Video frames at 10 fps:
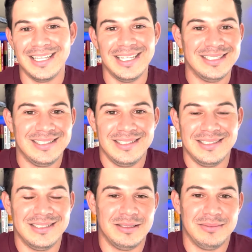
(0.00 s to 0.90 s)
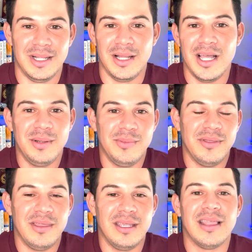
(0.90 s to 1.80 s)
it's a lot of people
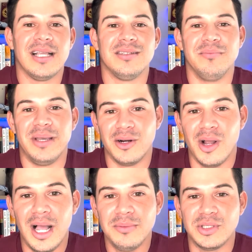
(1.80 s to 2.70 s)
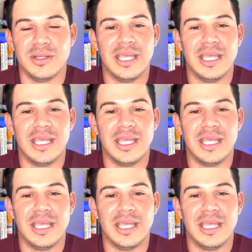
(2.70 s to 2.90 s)
think that's a better option.